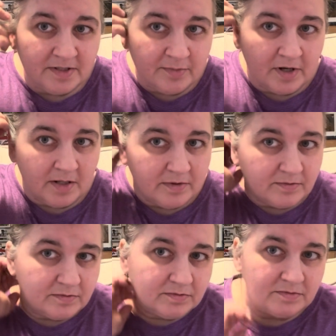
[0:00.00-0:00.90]
a problem
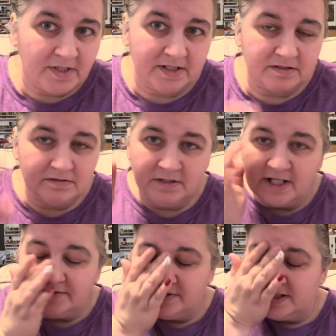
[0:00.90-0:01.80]
like the
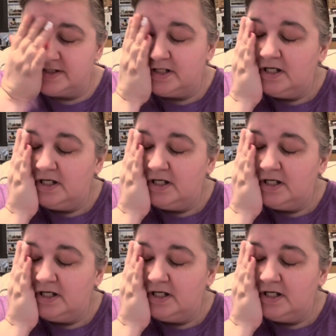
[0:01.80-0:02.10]
last few days.